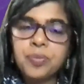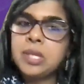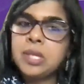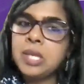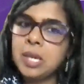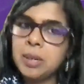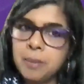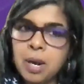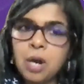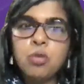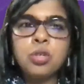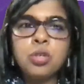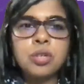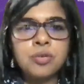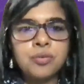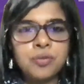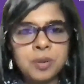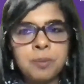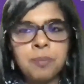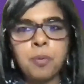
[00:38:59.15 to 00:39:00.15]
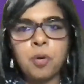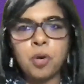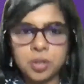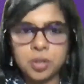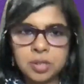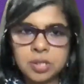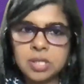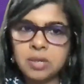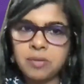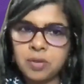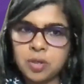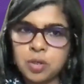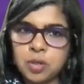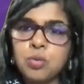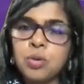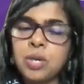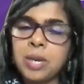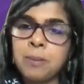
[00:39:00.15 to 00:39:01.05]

the amount of importance given to